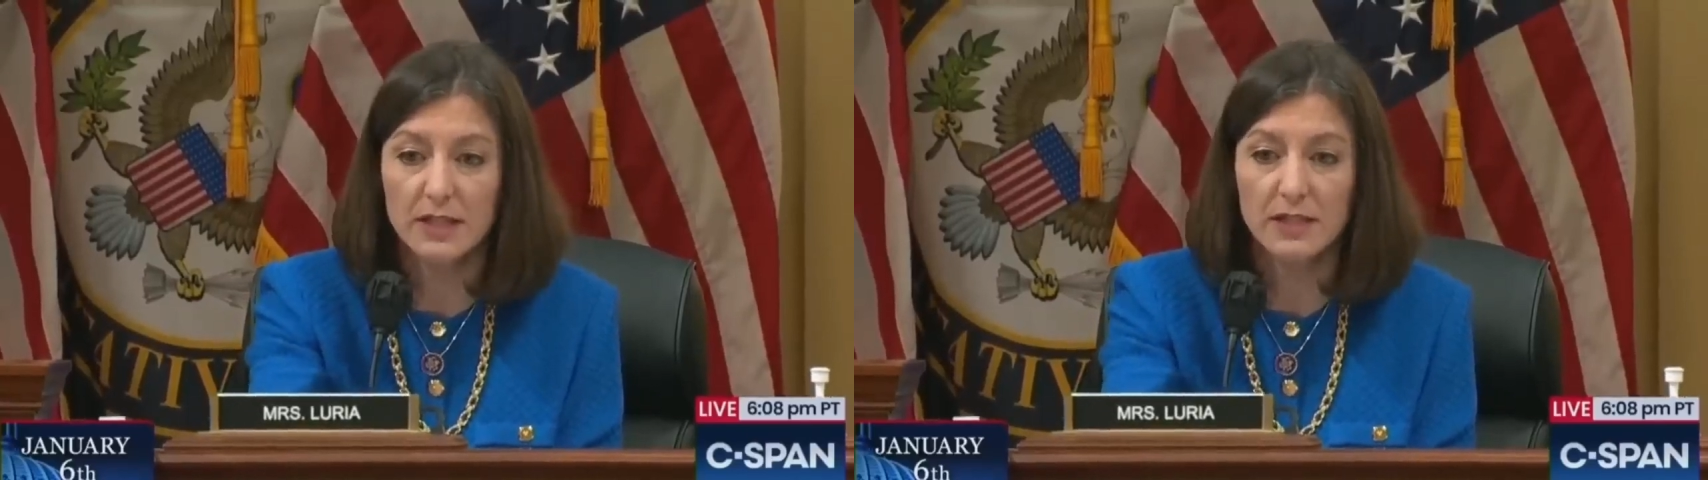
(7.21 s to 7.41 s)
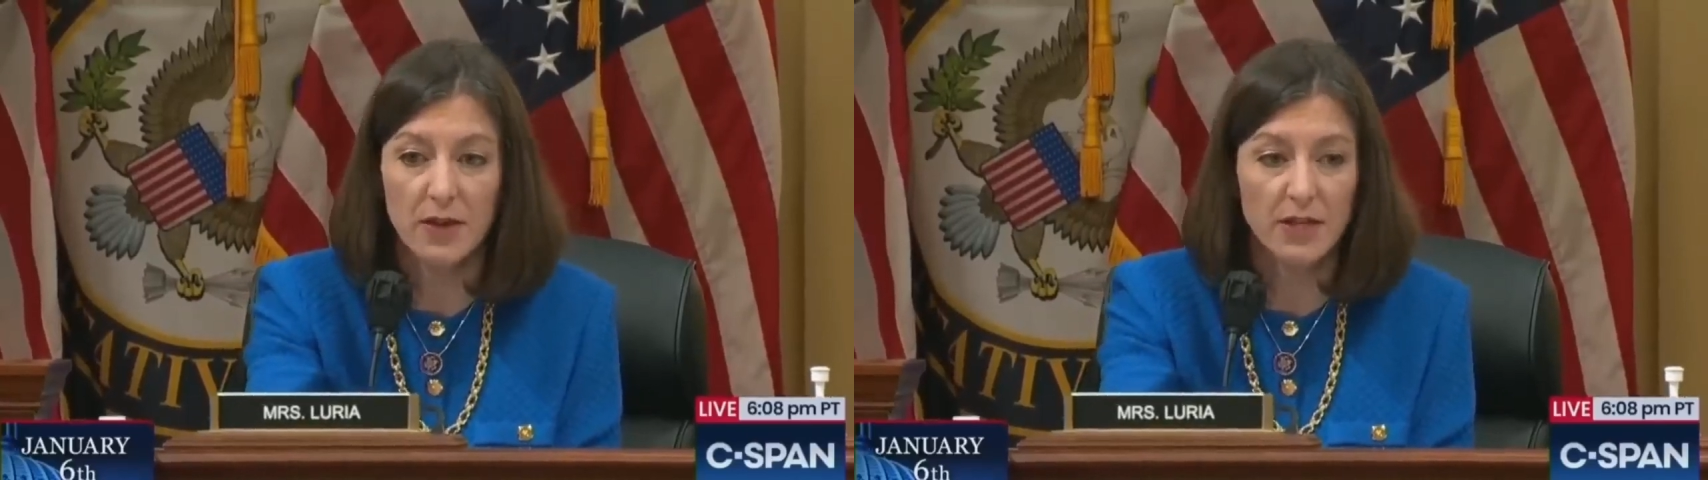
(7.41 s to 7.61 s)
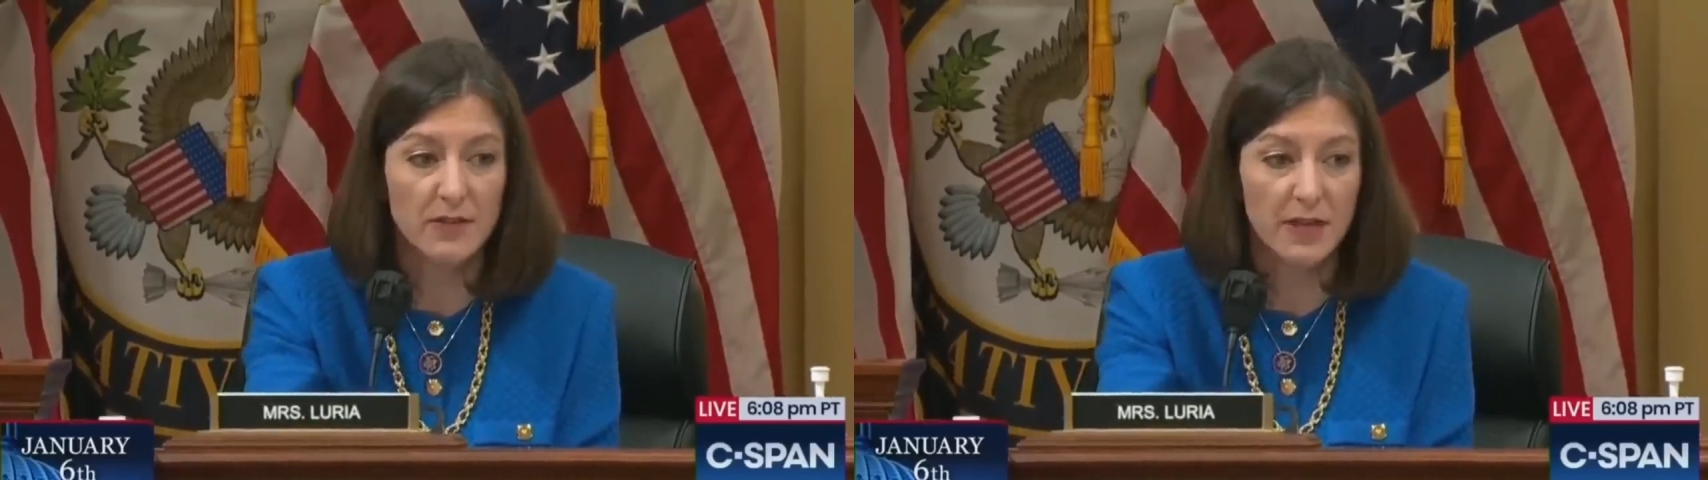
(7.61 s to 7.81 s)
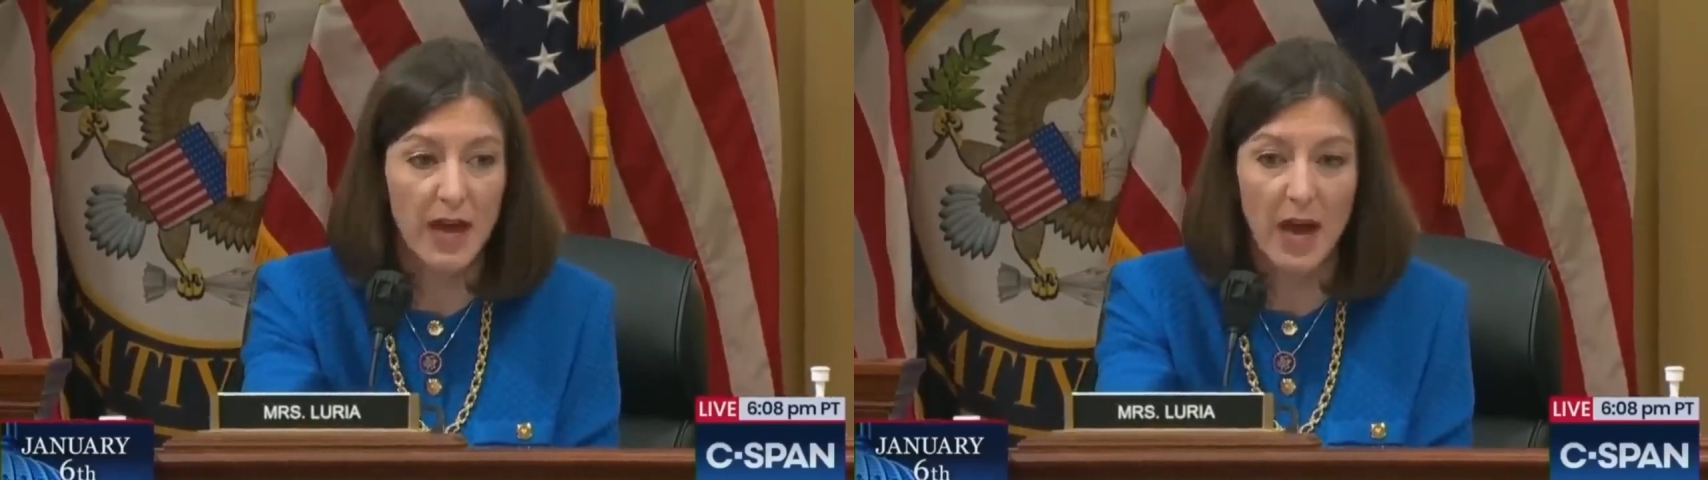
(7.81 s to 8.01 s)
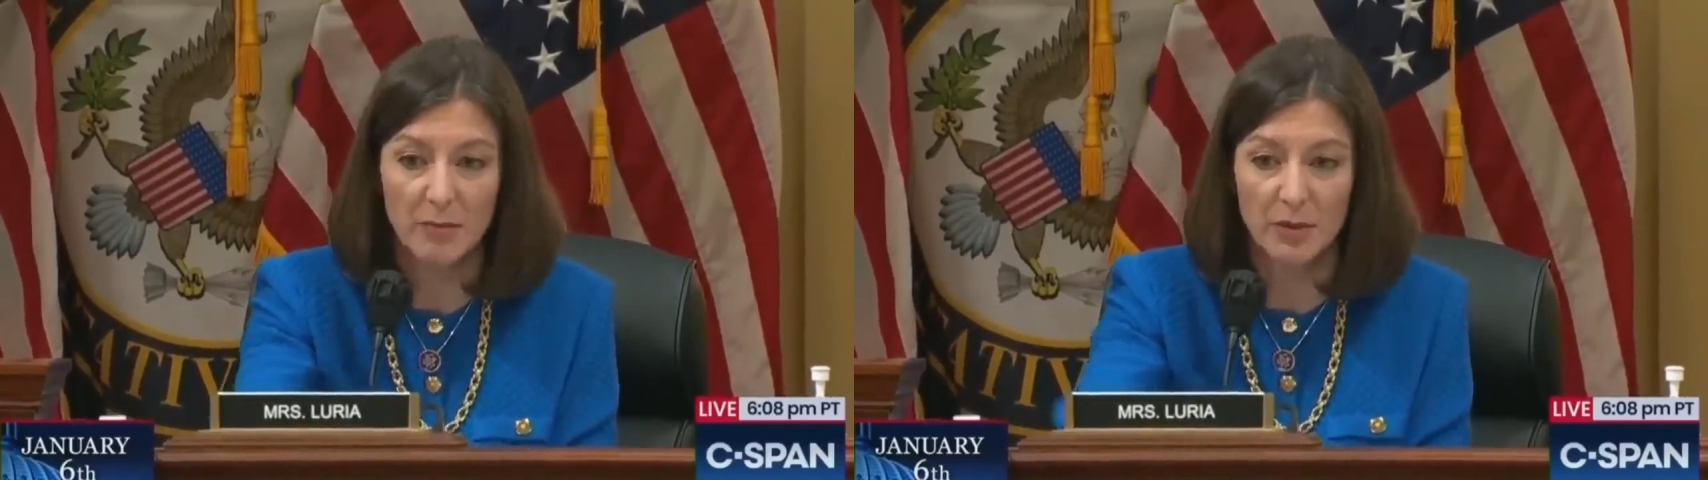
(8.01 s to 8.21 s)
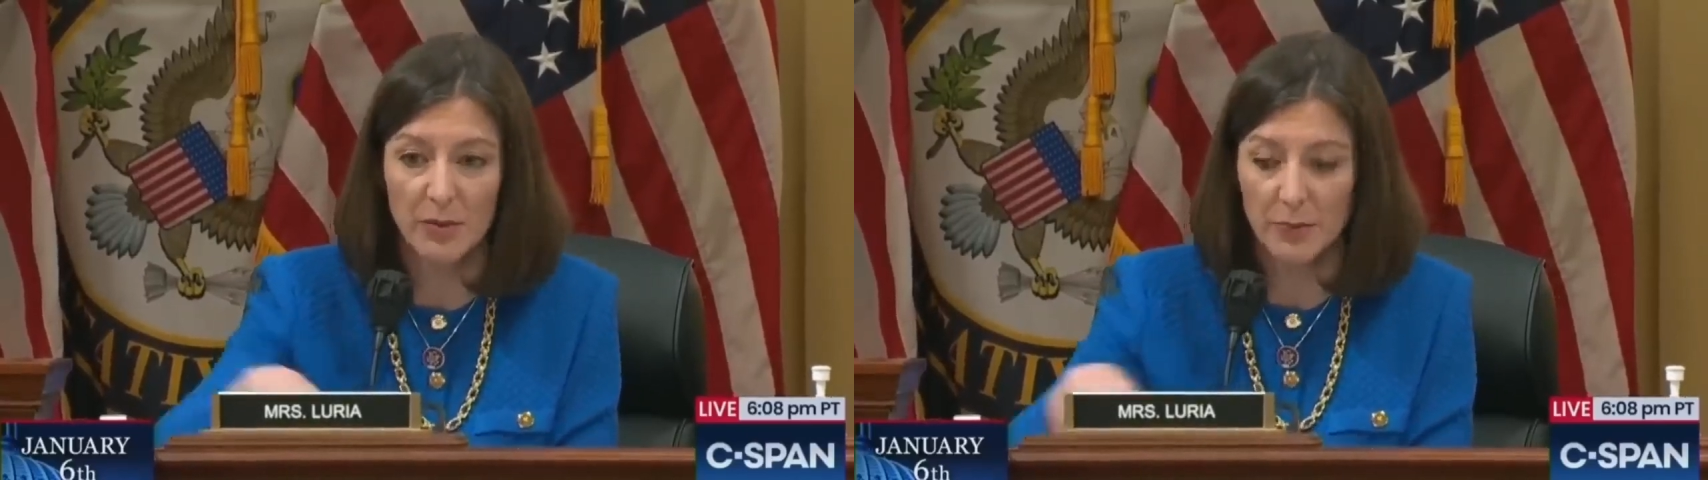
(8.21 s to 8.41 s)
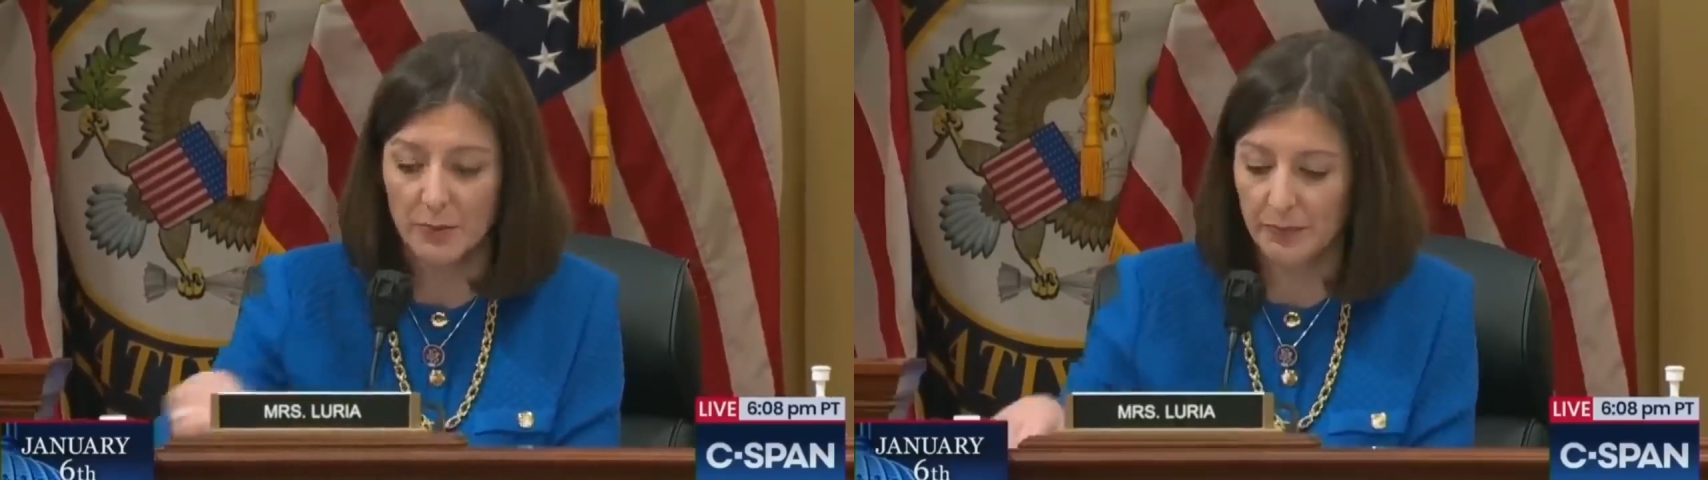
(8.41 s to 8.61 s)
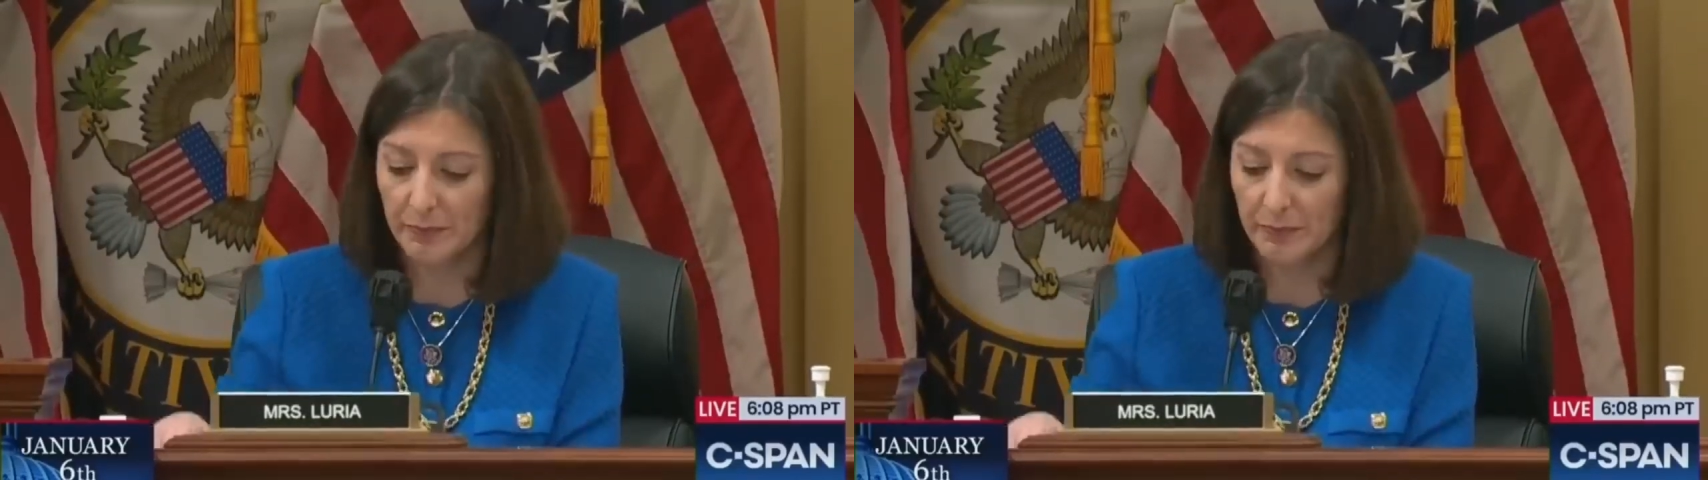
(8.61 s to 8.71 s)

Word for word: east front of the Capitol.